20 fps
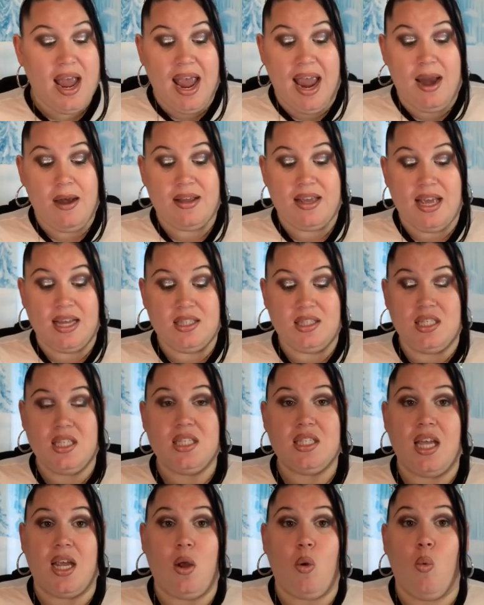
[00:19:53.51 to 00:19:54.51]
And Kenzie
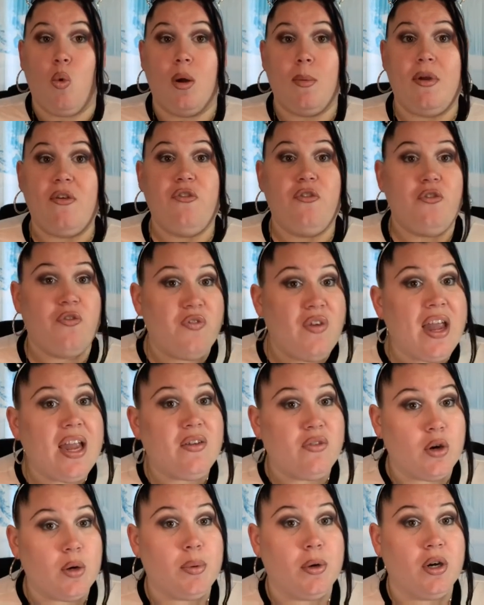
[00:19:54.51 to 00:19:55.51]
is like one of my
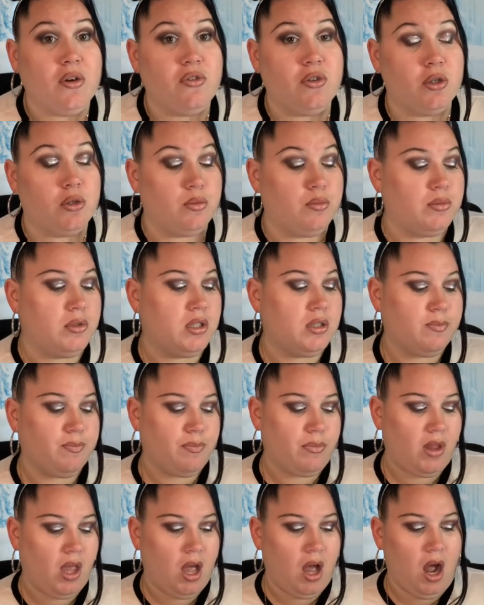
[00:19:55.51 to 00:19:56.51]
favorite perfumes.
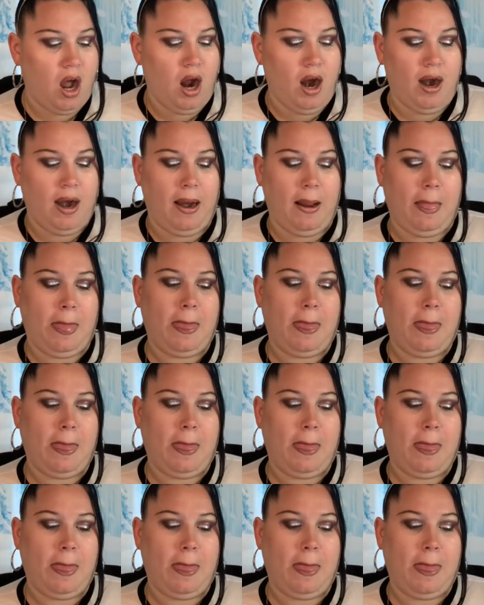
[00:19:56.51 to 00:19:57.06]
All right.